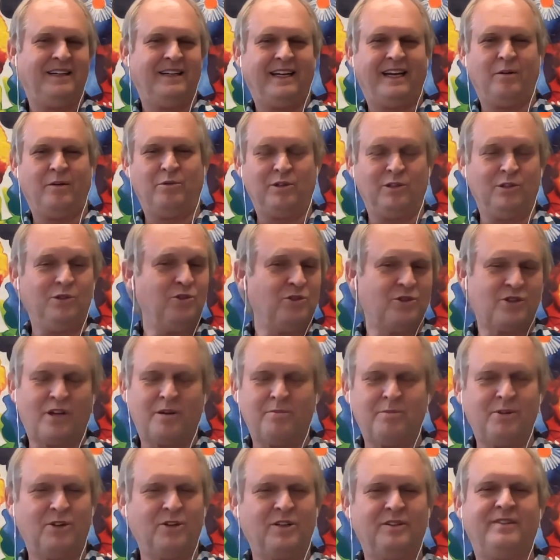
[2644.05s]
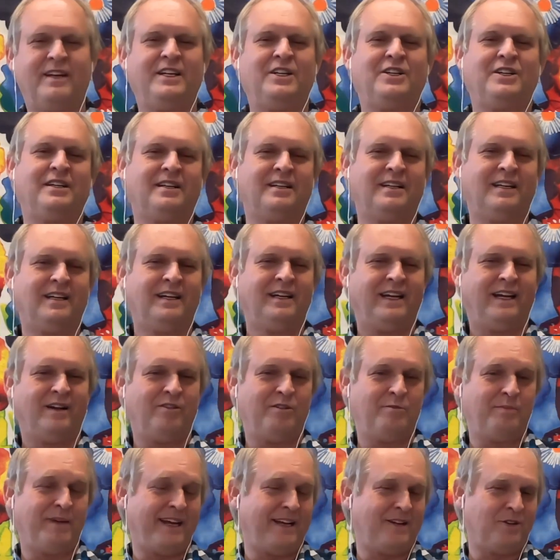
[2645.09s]
I will lose all motivation.
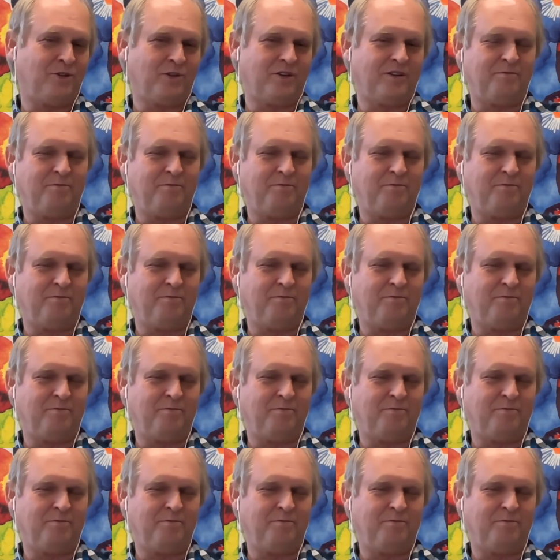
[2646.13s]
We make sort